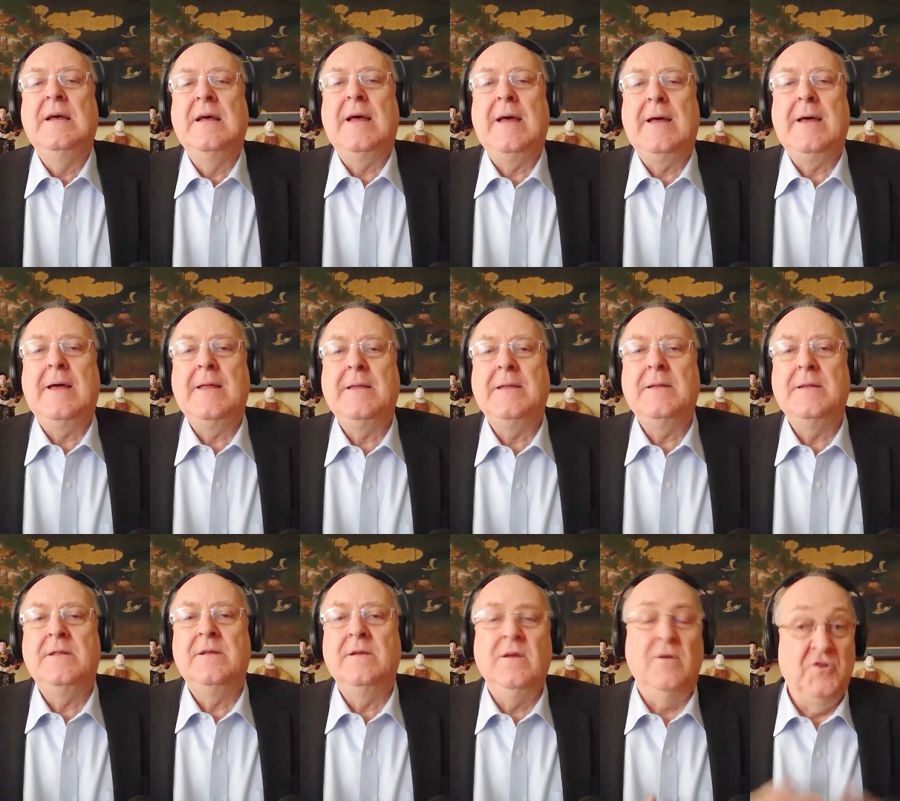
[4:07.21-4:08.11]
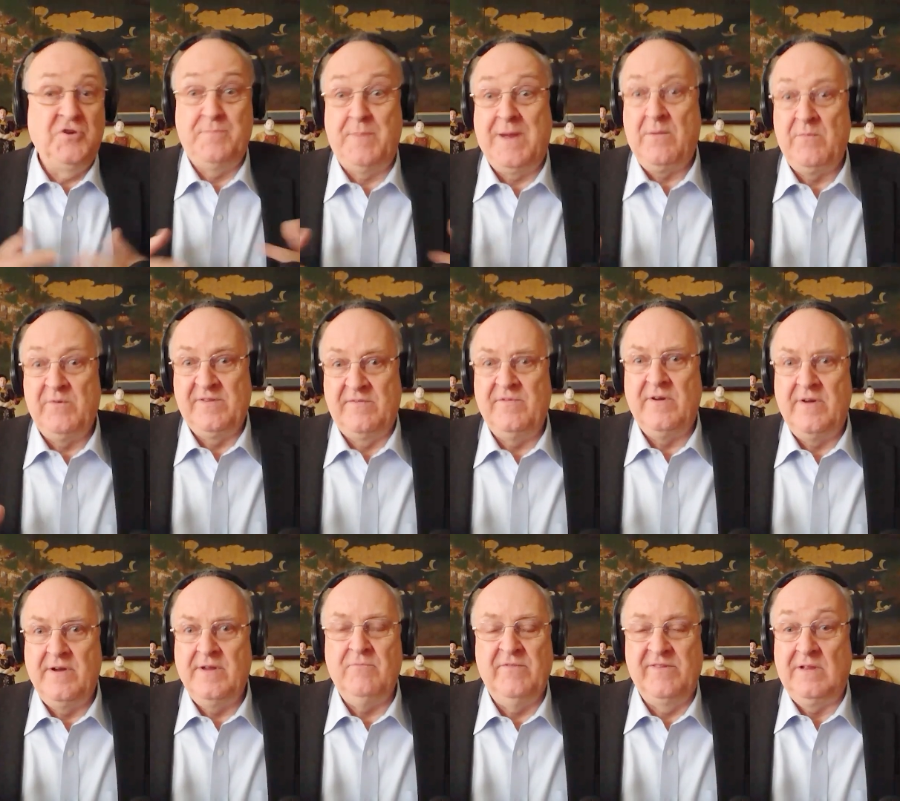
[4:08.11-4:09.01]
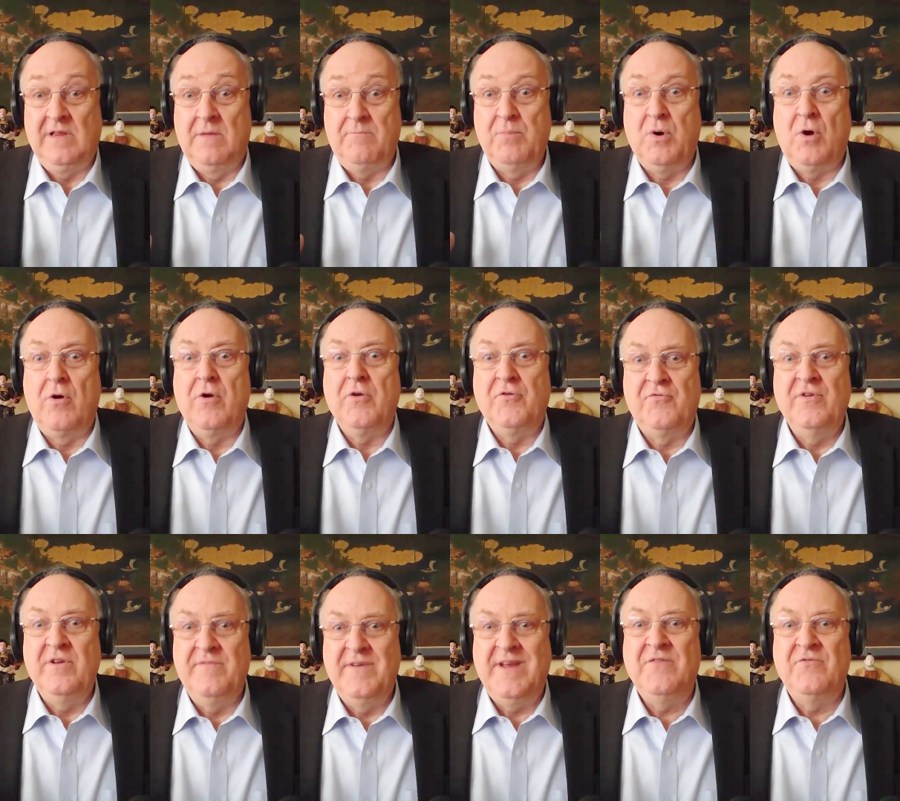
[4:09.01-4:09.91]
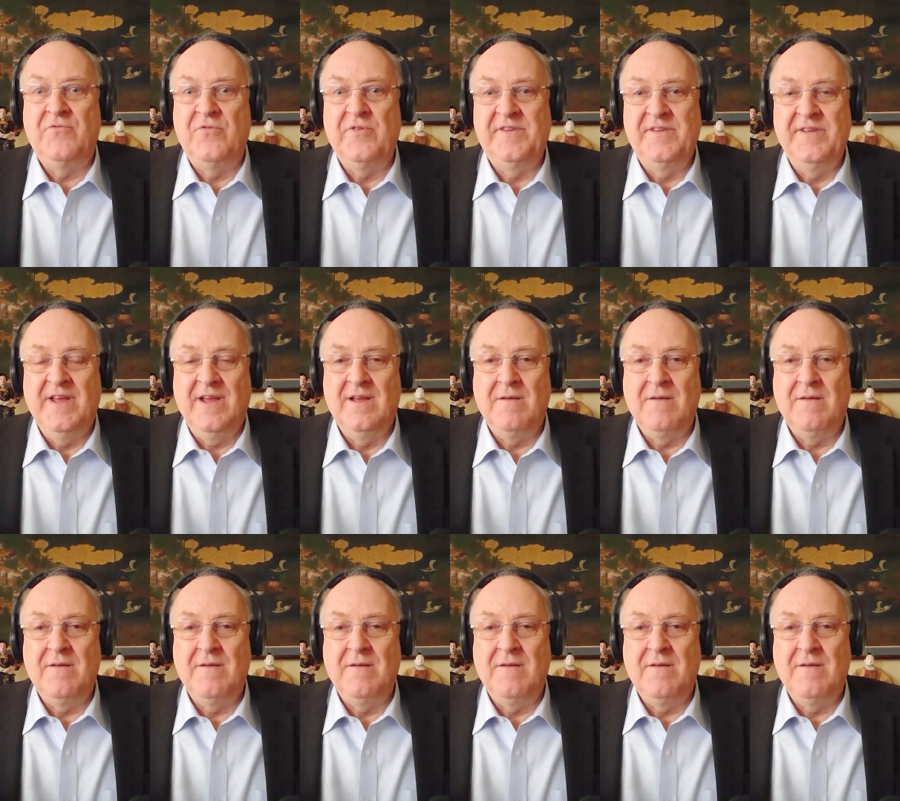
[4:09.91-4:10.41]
And you know, Japan was a very was a laboratory of interesting